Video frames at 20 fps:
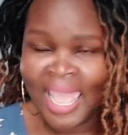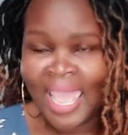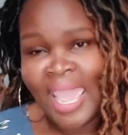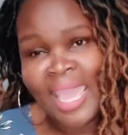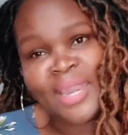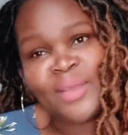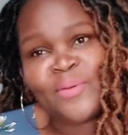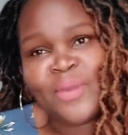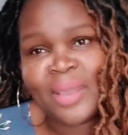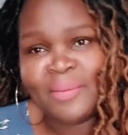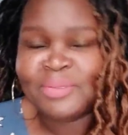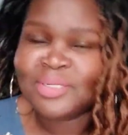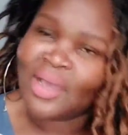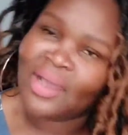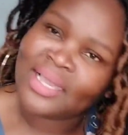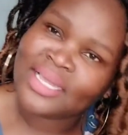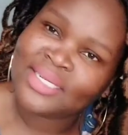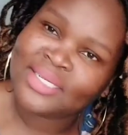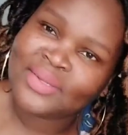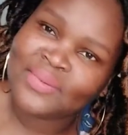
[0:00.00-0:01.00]
Anyway, I'm
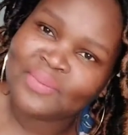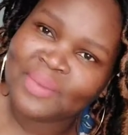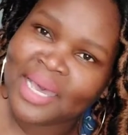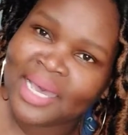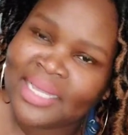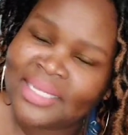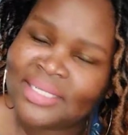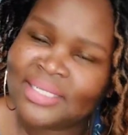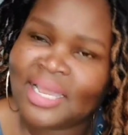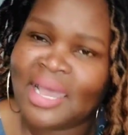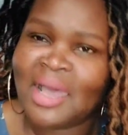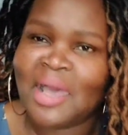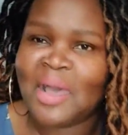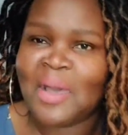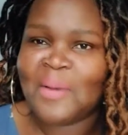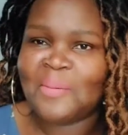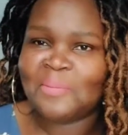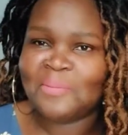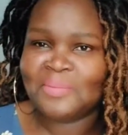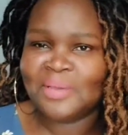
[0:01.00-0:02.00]
talking too much,
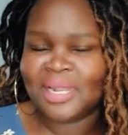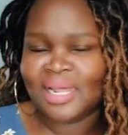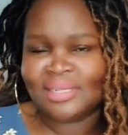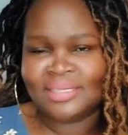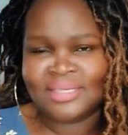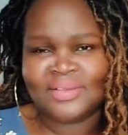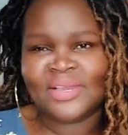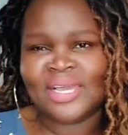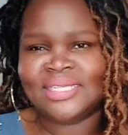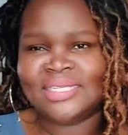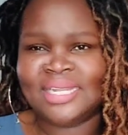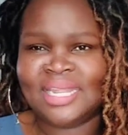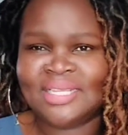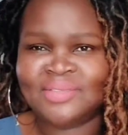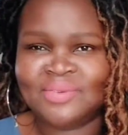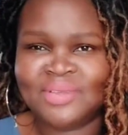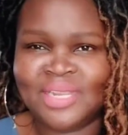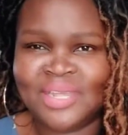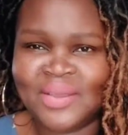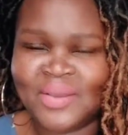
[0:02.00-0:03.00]
but I'll see you guys in the
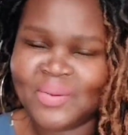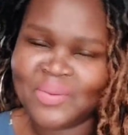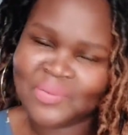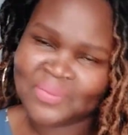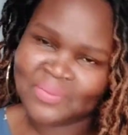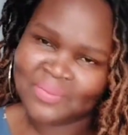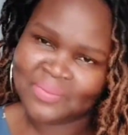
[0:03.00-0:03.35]
next video.